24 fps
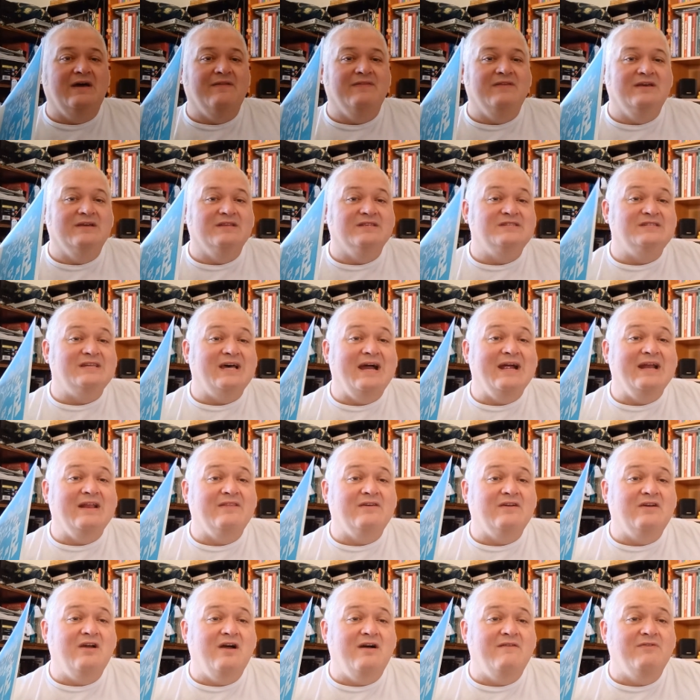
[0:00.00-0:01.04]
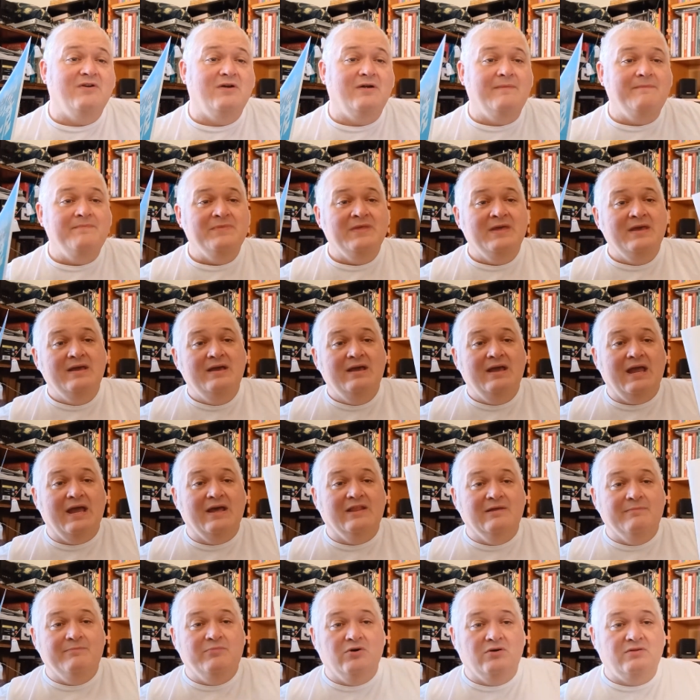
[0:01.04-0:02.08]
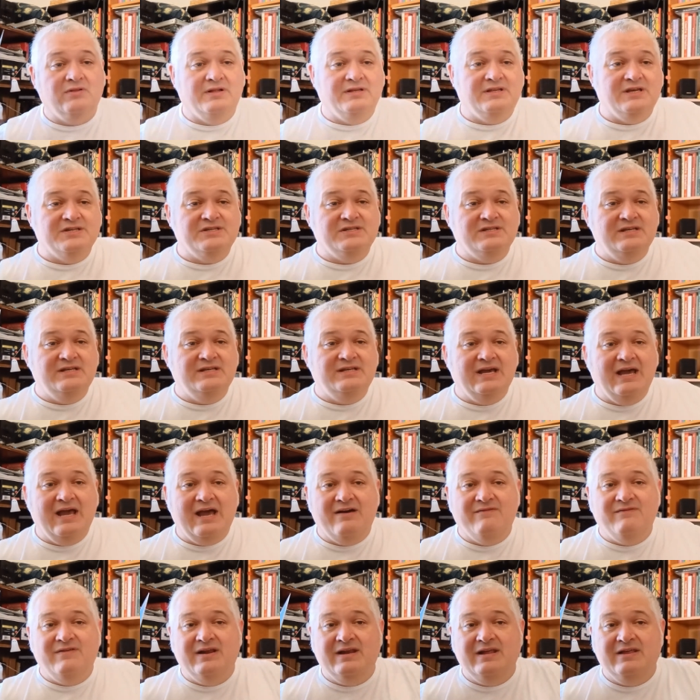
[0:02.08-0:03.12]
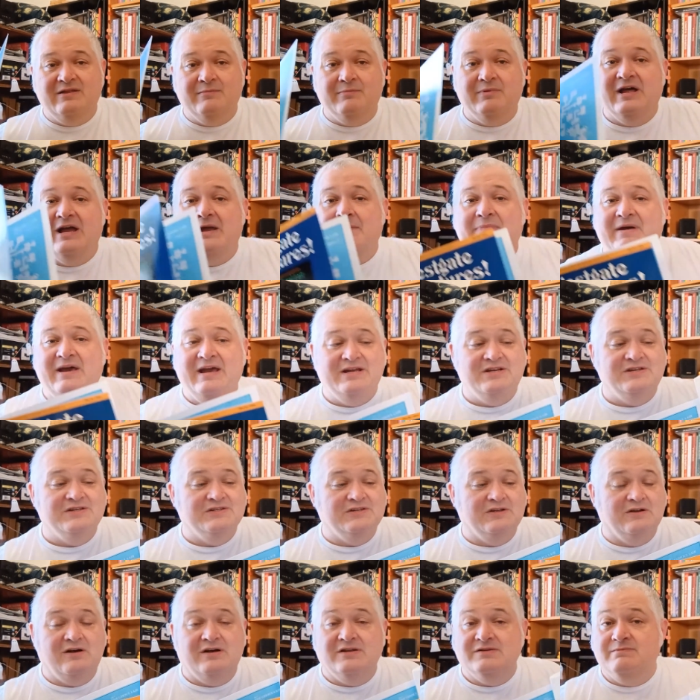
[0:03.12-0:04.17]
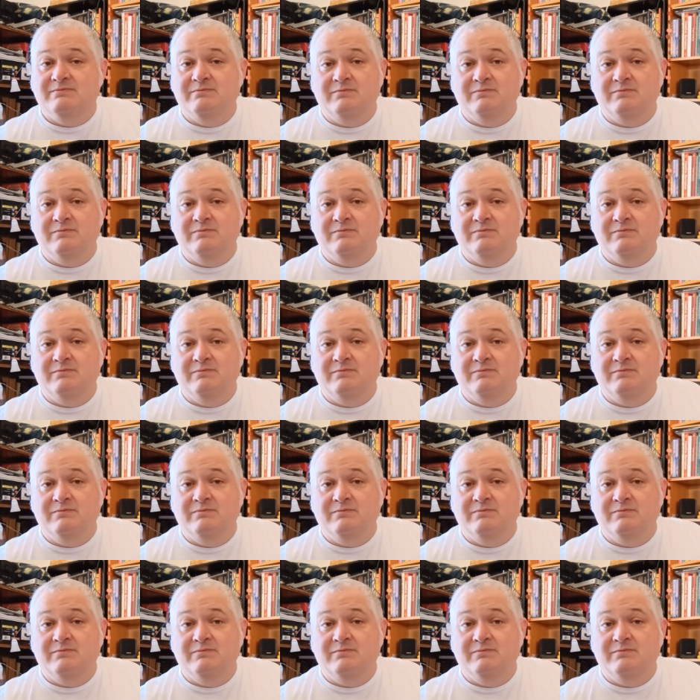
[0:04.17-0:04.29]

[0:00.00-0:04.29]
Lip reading: on the inside of the cover, and the booklet doesn't need to have any of the blank pages at all.